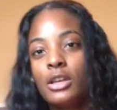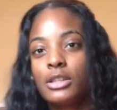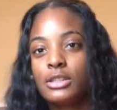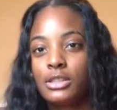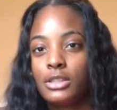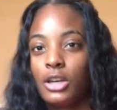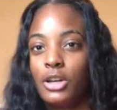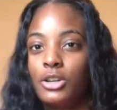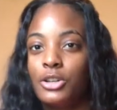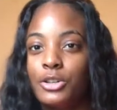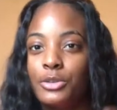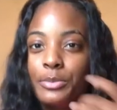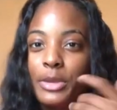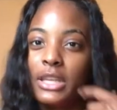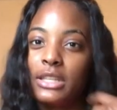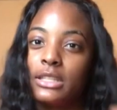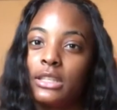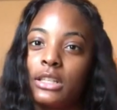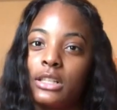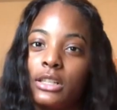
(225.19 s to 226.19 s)
So
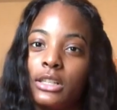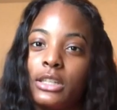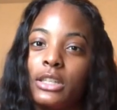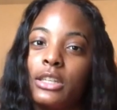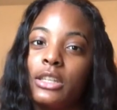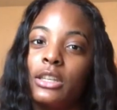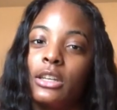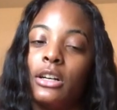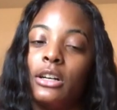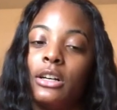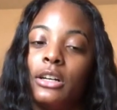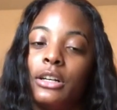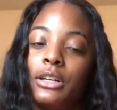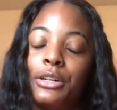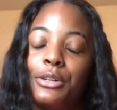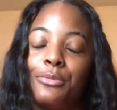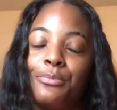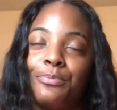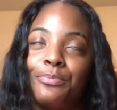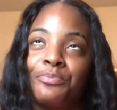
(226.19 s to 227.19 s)
basically
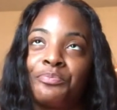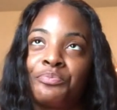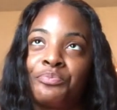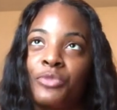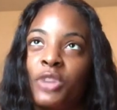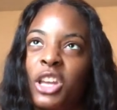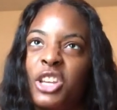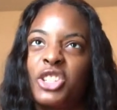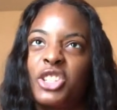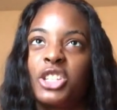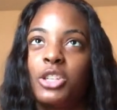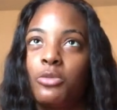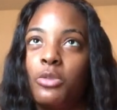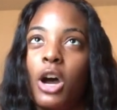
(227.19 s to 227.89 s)
she